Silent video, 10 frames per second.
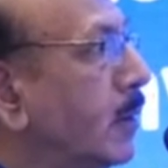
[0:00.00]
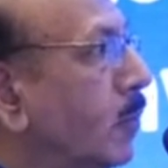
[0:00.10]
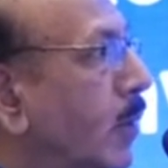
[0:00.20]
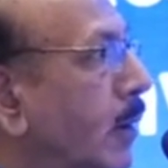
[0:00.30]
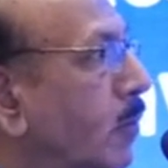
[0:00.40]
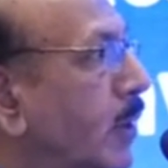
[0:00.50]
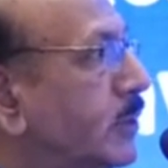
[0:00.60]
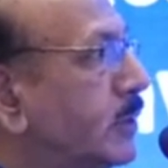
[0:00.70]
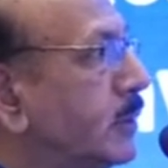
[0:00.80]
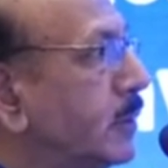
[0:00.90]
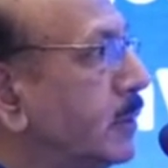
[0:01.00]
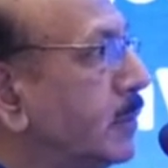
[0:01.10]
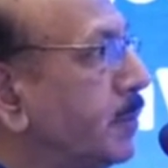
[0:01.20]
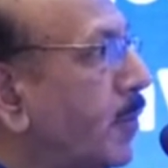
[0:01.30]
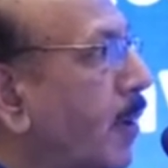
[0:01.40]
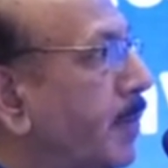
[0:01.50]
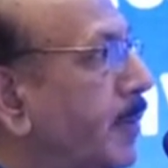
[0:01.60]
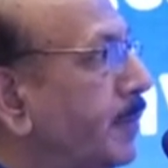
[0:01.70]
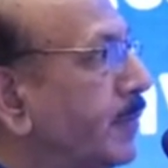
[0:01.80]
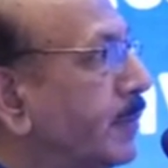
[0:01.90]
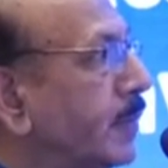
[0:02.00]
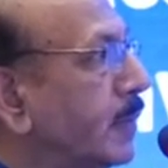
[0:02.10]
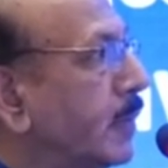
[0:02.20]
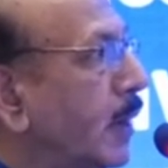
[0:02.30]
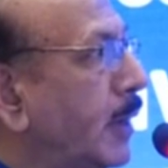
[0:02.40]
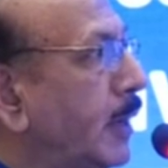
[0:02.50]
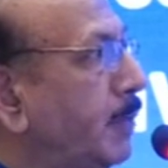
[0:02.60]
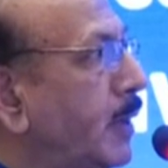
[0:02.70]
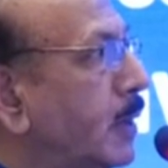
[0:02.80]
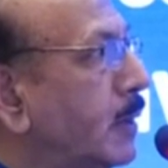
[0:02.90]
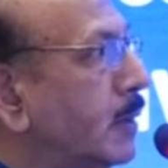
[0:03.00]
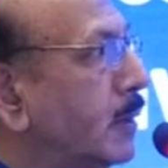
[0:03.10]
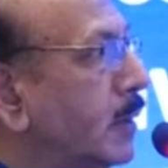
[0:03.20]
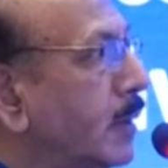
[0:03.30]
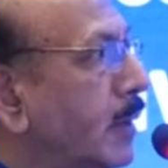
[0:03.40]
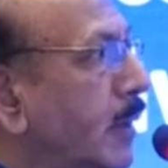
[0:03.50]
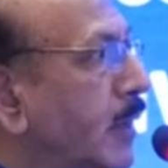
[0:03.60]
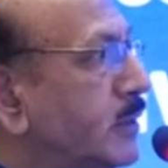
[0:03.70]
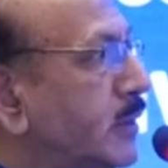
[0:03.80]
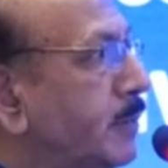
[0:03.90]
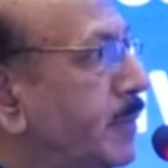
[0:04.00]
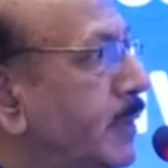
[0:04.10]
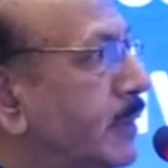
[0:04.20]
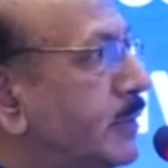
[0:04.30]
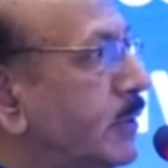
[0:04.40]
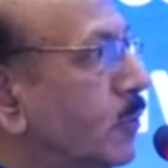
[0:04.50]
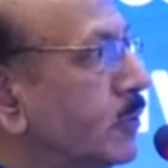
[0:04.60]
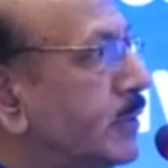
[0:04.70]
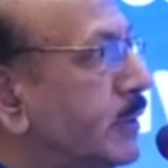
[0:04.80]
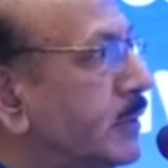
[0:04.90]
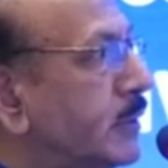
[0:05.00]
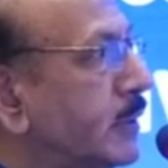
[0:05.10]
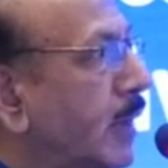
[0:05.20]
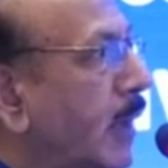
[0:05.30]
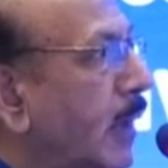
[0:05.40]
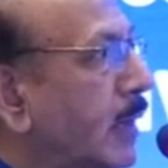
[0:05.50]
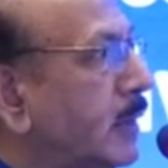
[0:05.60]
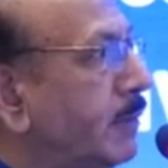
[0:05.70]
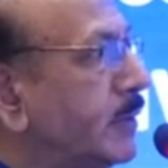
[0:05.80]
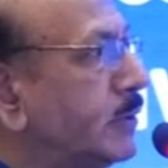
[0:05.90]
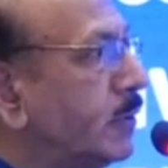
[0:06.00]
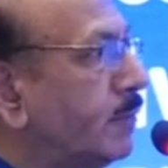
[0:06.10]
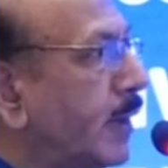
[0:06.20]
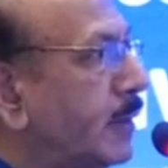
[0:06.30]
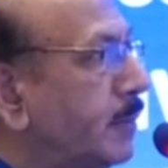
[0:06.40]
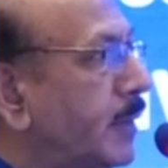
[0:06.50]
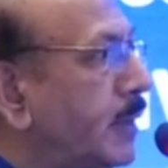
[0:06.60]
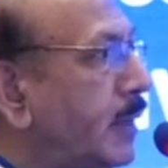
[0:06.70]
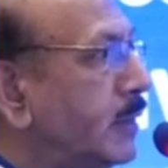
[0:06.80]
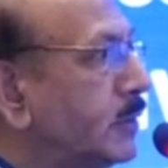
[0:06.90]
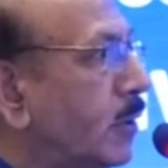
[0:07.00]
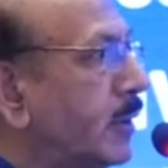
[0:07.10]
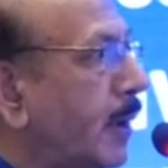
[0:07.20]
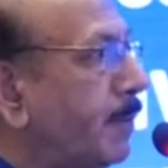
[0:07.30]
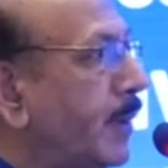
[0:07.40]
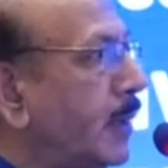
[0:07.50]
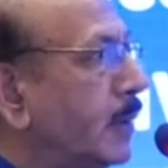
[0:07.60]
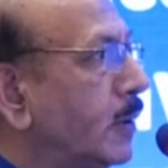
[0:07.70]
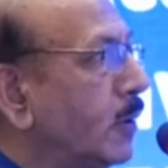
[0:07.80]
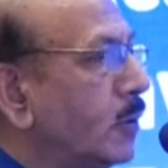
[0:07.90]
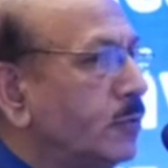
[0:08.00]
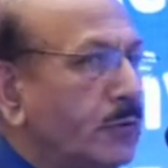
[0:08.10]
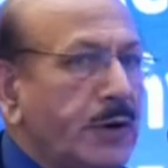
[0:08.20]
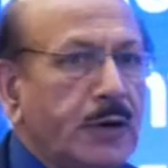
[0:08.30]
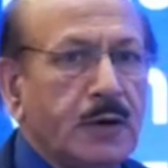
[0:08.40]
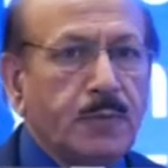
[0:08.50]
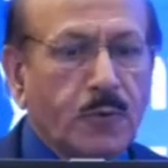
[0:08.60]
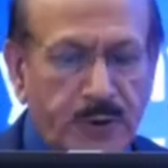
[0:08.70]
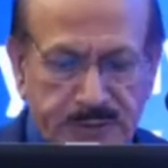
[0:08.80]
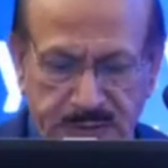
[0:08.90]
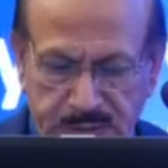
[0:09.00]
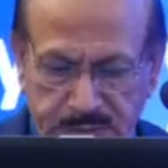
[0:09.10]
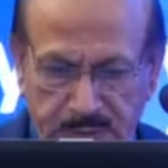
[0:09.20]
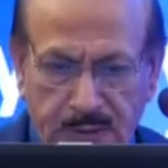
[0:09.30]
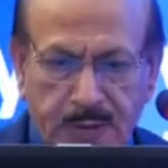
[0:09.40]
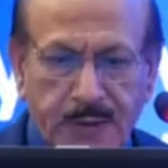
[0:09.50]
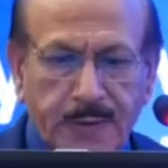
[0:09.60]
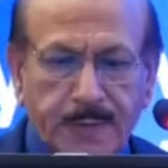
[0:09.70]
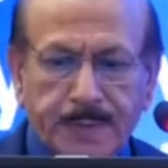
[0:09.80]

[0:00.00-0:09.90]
coagulation problems, anemia, acidosis, activation of vitamin D is not happening, so renal bone disease will occur.